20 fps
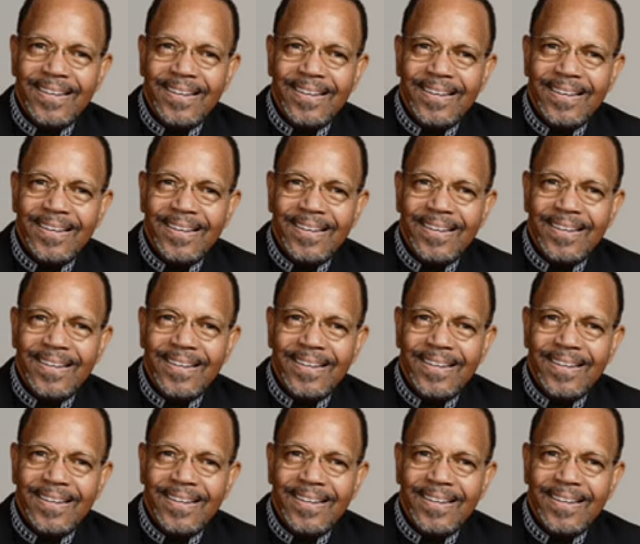
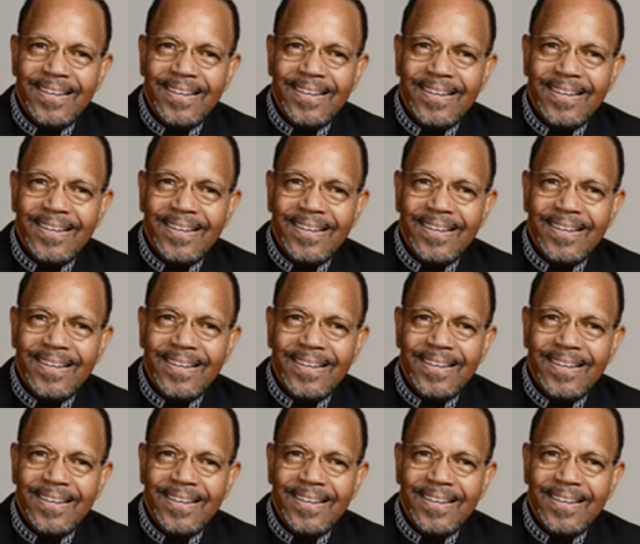
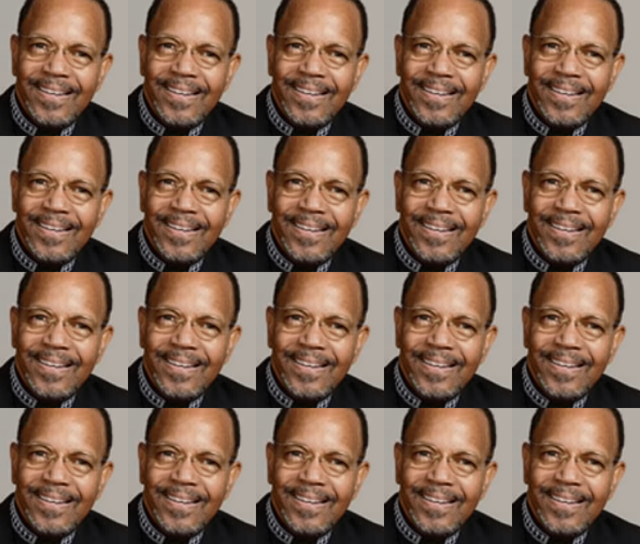No one is speaking in this clip.